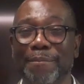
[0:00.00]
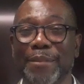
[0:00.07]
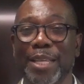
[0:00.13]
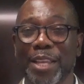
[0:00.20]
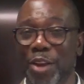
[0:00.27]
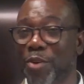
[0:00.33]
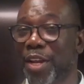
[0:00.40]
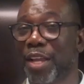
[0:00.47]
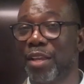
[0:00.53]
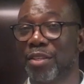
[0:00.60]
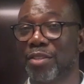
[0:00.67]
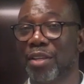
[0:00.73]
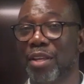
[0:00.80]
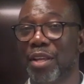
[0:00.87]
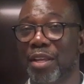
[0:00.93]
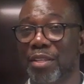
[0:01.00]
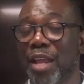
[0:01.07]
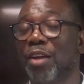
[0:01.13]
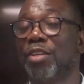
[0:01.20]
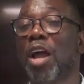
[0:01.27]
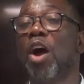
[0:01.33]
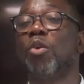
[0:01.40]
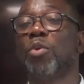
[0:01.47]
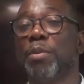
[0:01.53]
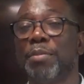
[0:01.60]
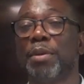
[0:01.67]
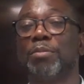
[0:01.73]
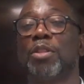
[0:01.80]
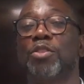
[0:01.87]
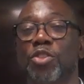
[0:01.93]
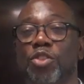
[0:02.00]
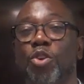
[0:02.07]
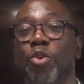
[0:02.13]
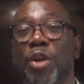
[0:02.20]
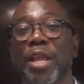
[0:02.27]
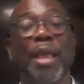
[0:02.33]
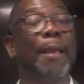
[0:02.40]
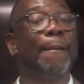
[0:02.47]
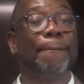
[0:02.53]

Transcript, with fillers: Here it is y'all remember the story.